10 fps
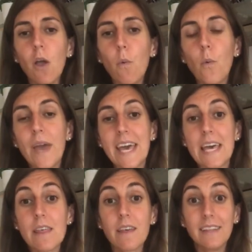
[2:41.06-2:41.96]

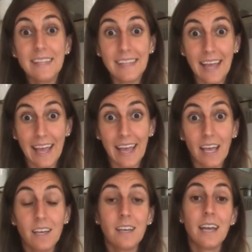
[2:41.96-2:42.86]
with the
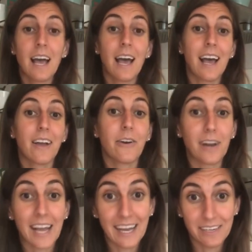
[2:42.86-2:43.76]

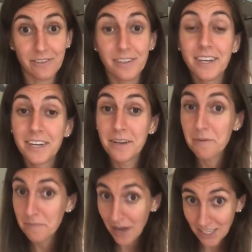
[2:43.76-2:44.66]
Colcannon
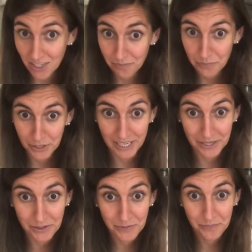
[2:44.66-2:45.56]
mashed
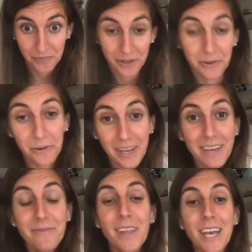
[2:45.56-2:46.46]
potatoes.
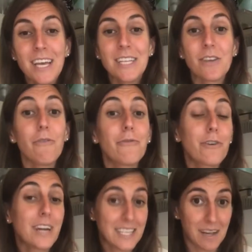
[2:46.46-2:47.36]
Okay, so
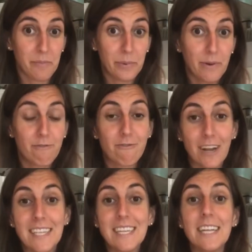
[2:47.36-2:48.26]
for example,
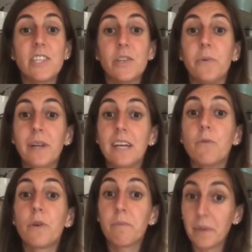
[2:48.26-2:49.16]
Rachel is doing it
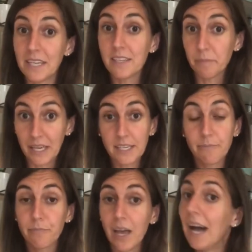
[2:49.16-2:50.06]
with mincemeat
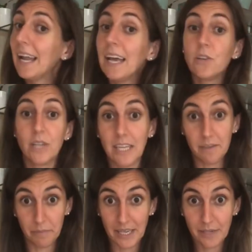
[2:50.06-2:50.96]
and I don't
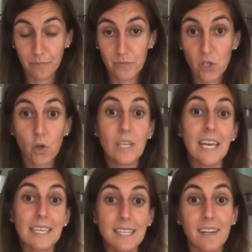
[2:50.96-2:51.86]
eat meat. So
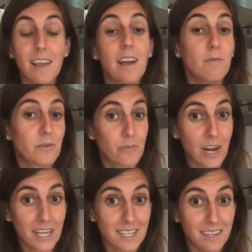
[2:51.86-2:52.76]
yesterday I was
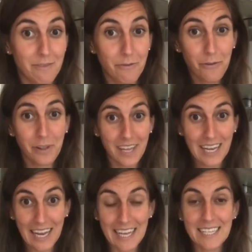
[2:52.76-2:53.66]
practicing for the
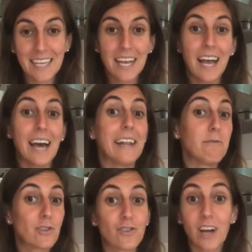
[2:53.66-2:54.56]
class and I
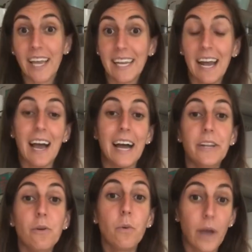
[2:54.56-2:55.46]
was trying a
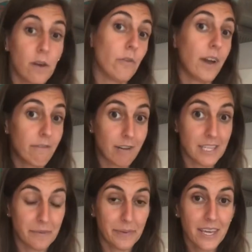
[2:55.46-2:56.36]
new way of her
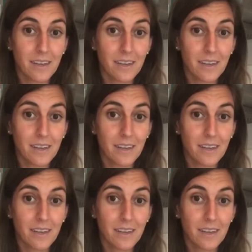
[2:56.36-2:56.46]
recipe.